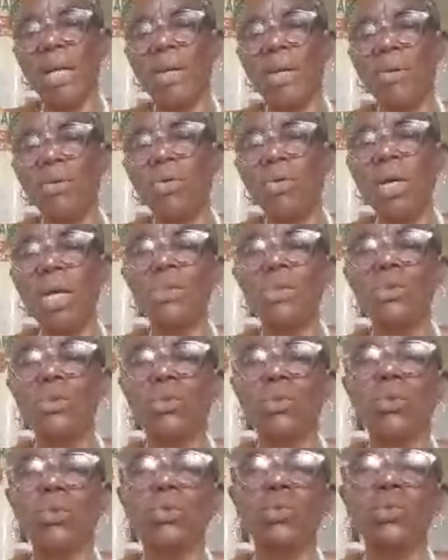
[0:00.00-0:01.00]
Then I'll
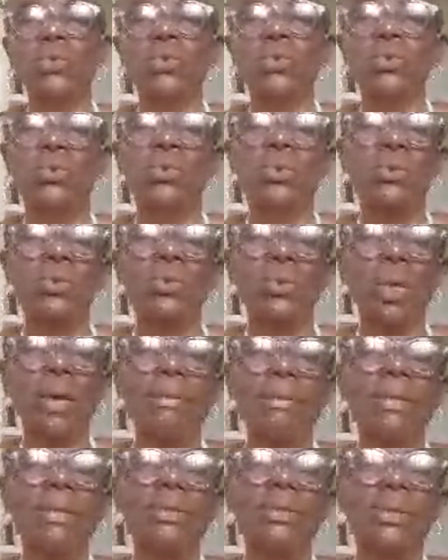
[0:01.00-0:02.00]
know how to
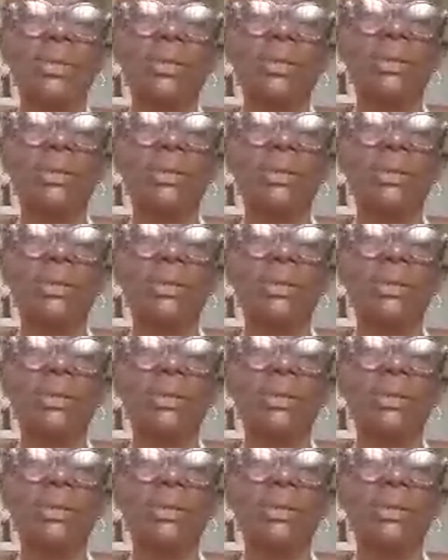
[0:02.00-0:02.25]
go about